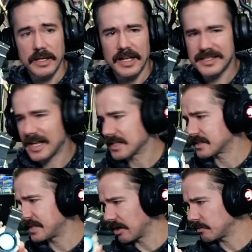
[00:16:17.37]
It's
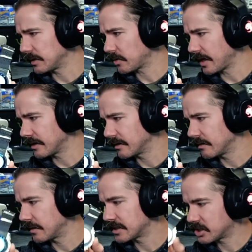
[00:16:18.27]
not terribly bright,
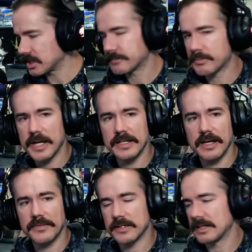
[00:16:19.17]
but it's just bright
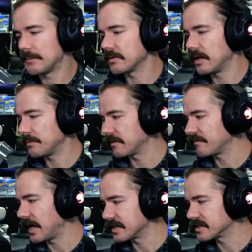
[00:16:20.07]
enough that it'll help you
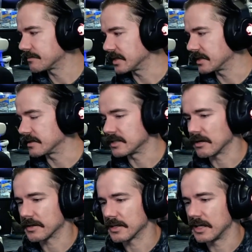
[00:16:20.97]
find something in the
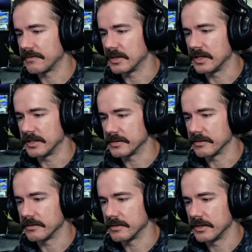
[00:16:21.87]
dark if you need
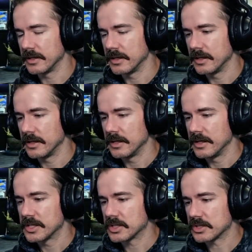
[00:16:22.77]
to.
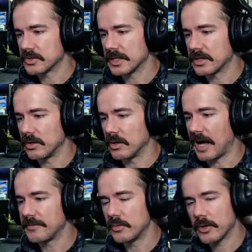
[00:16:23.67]
So it's really cool.
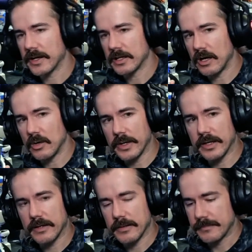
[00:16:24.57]
I've been wearing it all
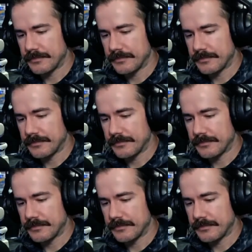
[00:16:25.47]
week.